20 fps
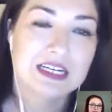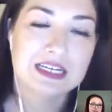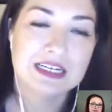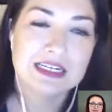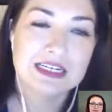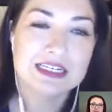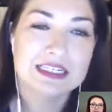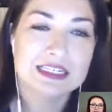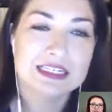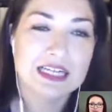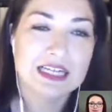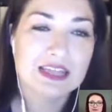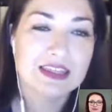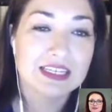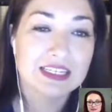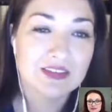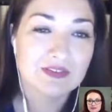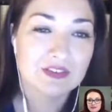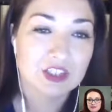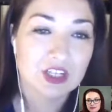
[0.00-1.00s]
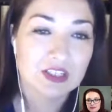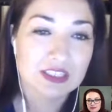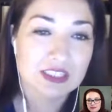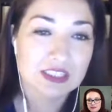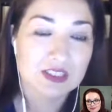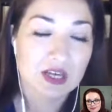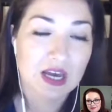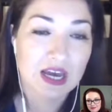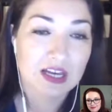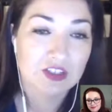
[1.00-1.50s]
I think David
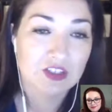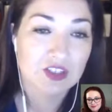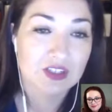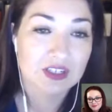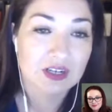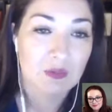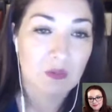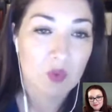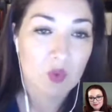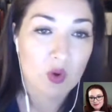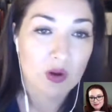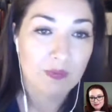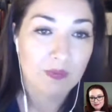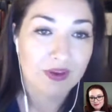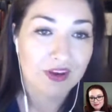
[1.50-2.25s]
Johnson's actually the number 1